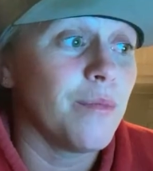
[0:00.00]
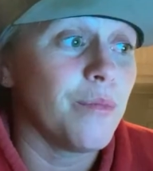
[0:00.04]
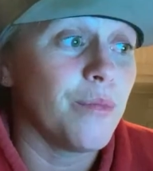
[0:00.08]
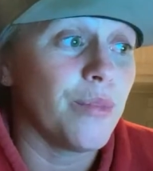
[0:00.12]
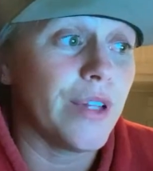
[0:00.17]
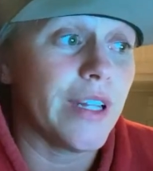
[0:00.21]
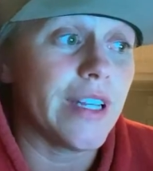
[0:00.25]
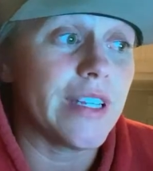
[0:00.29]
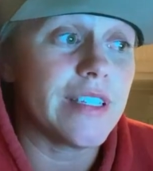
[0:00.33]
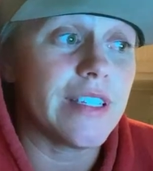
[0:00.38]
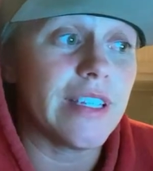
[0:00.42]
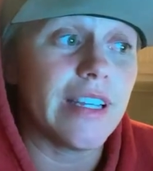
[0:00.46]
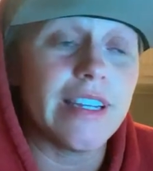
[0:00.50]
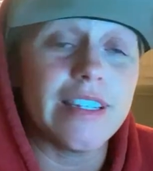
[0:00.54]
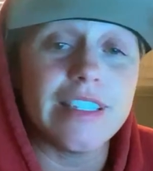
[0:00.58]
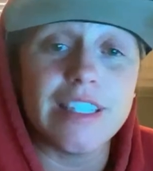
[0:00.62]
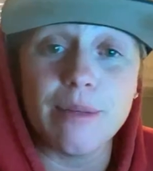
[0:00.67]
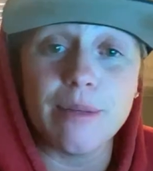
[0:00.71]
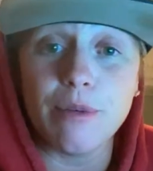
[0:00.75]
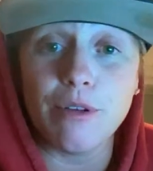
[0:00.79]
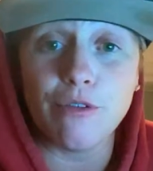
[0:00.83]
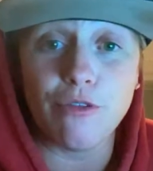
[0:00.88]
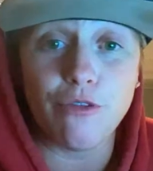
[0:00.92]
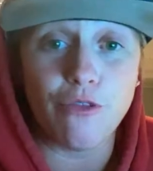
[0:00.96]
Please see
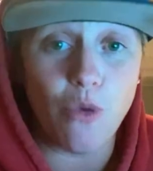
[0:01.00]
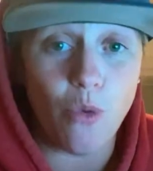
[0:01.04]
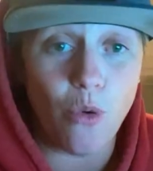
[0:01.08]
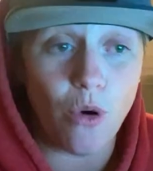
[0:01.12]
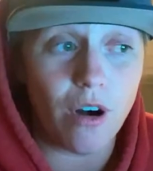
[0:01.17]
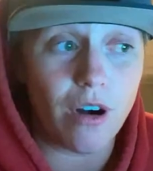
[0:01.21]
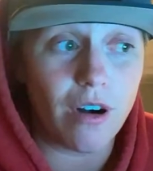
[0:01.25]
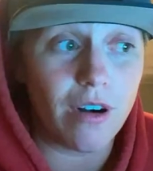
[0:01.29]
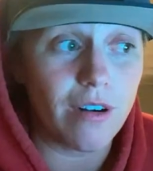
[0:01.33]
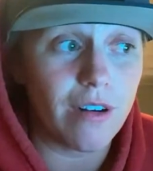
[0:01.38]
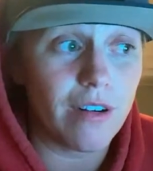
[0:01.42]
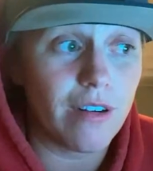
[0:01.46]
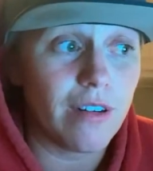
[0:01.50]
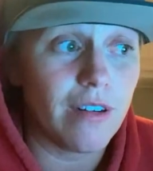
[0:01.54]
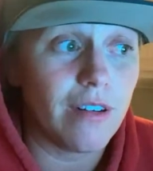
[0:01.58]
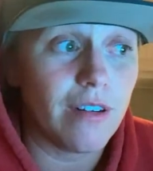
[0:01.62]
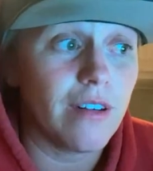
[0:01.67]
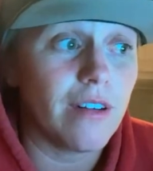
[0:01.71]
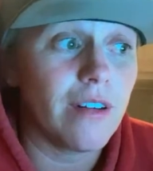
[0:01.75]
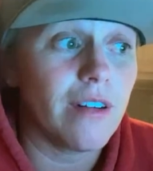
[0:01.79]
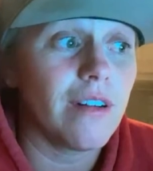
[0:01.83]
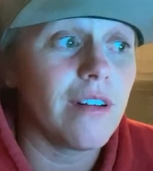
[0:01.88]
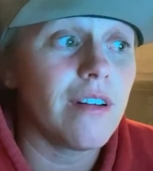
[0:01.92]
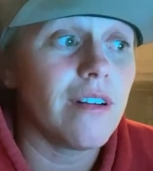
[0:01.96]
exhibit 4
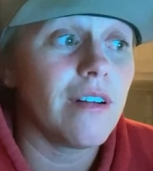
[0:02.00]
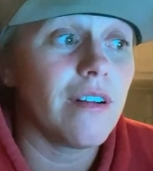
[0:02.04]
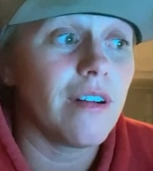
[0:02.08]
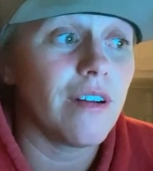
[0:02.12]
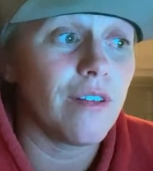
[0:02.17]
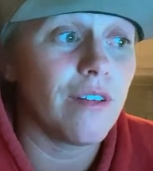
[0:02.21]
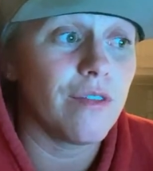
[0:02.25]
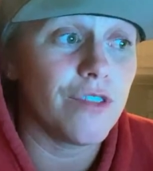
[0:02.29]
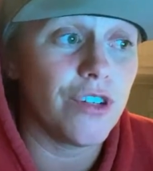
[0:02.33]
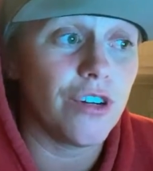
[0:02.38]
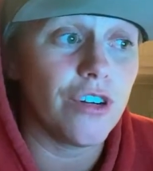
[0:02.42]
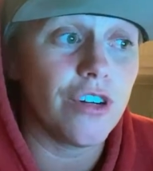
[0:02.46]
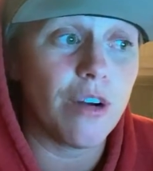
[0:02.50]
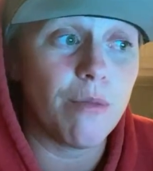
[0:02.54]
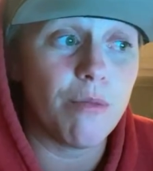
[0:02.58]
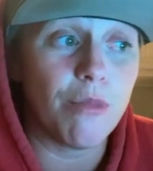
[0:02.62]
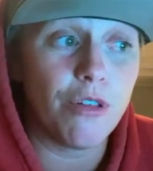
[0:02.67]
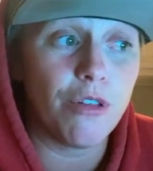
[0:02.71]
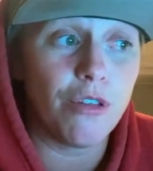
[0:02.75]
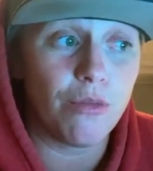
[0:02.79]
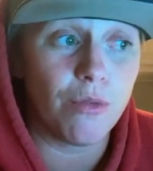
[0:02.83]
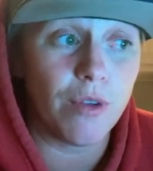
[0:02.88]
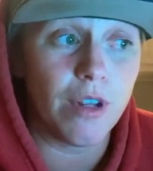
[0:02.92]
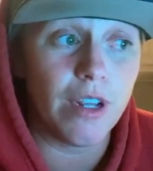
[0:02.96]
of juror
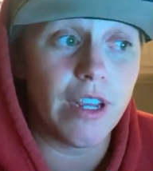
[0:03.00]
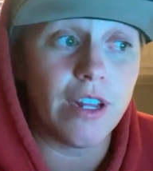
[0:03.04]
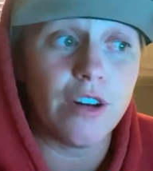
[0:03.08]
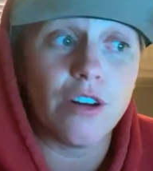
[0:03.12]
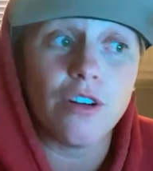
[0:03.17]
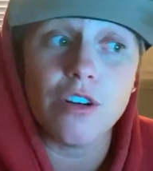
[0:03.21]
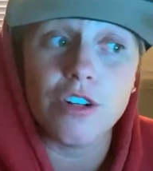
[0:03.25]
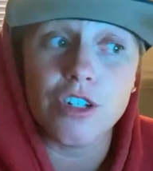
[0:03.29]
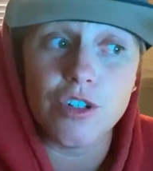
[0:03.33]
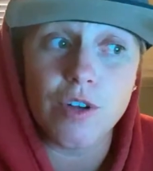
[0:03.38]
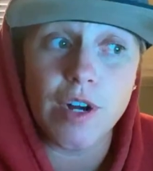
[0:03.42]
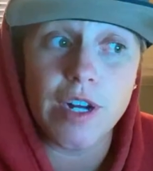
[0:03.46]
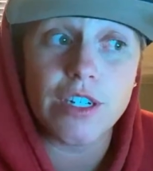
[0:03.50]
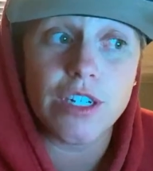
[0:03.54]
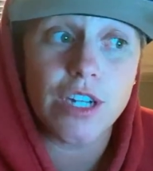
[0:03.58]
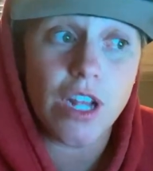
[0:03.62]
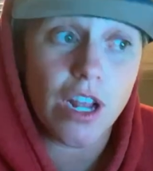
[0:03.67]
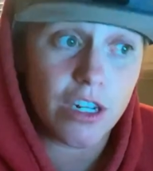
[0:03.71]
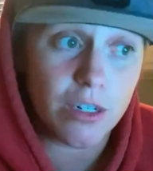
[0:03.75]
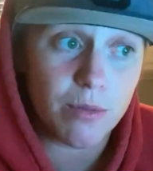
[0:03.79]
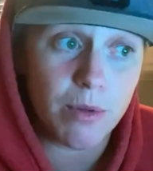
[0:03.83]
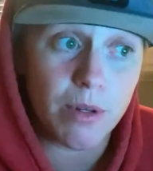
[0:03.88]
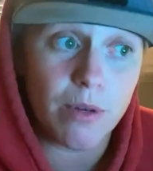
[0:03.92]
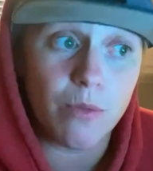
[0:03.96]
number 3 and her estranged
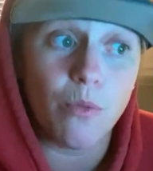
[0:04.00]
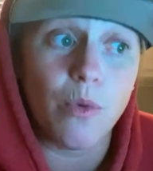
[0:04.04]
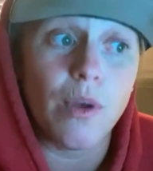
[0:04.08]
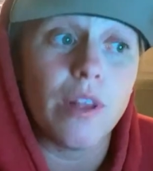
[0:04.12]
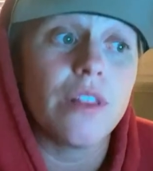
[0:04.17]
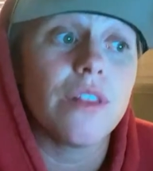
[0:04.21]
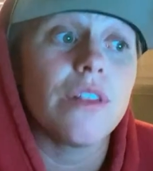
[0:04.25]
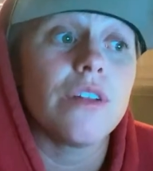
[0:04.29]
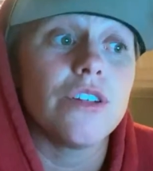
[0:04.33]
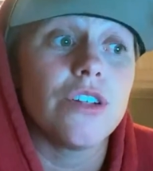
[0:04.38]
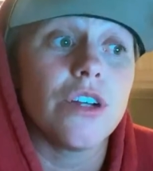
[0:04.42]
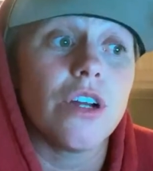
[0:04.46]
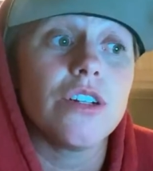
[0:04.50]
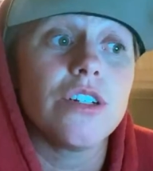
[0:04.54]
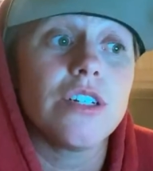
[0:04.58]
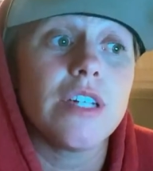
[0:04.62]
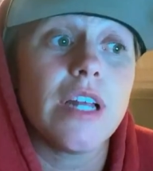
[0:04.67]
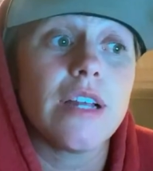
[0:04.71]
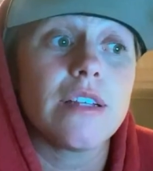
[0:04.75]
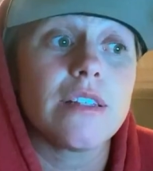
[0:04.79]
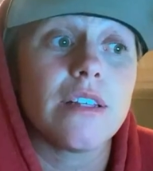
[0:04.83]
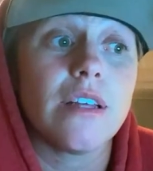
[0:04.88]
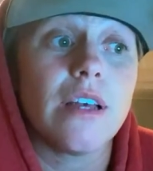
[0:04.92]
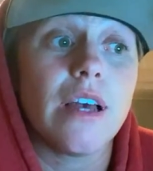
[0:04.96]
husband with Judge
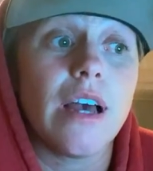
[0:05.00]
Tesla